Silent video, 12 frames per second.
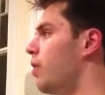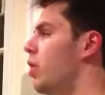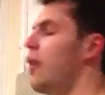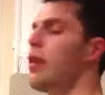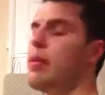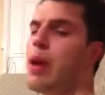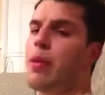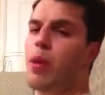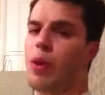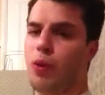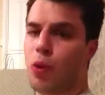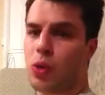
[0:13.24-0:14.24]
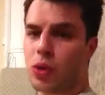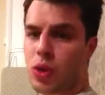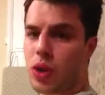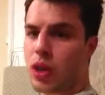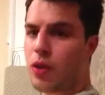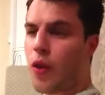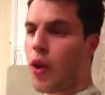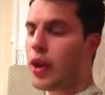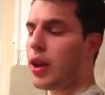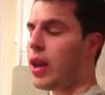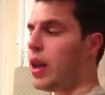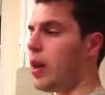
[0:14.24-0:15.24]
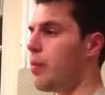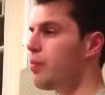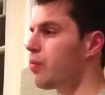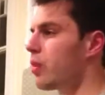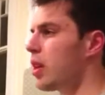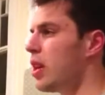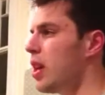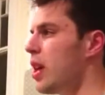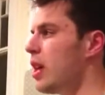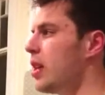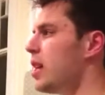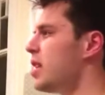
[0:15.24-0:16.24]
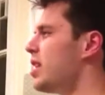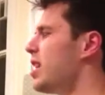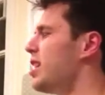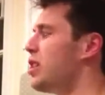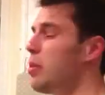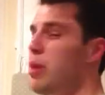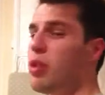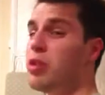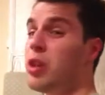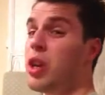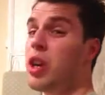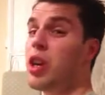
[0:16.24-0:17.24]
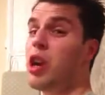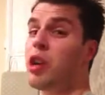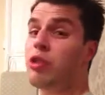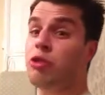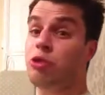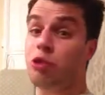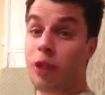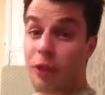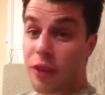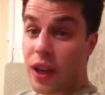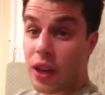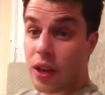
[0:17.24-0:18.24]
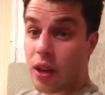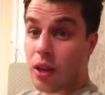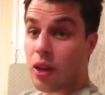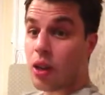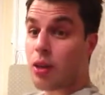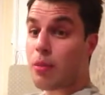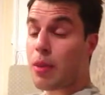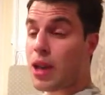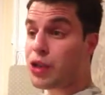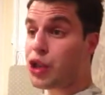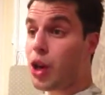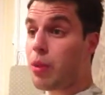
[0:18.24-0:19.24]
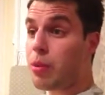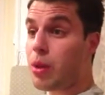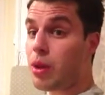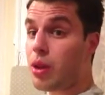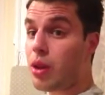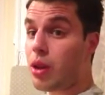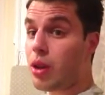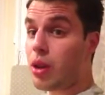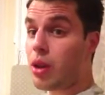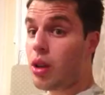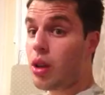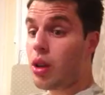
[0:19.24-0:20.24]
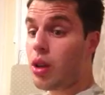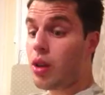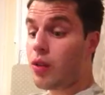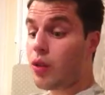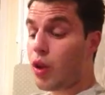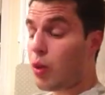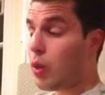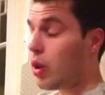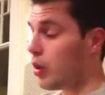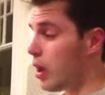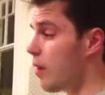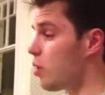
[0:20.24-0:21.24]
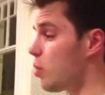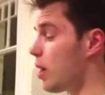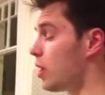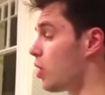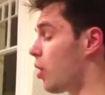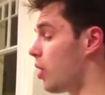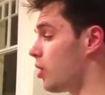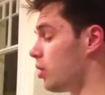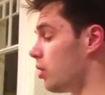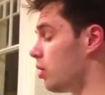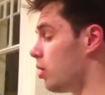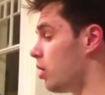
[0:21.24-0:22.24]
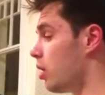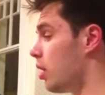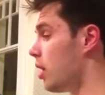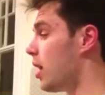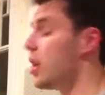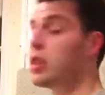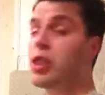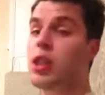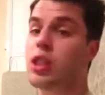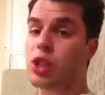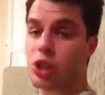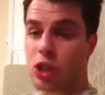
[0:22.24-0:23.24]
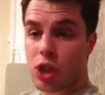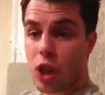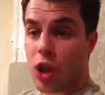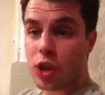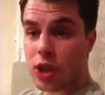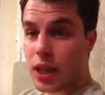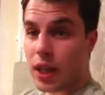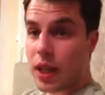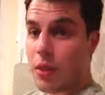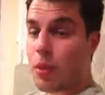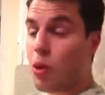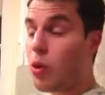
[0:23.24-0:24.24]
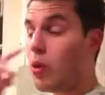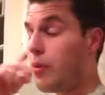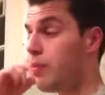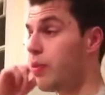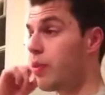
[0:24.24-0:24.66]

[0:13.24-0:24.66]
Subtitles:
Let me make my thoughts on this fight clear. This is the most horrific matchup for a world heavyweight title. It is disgustingly poor.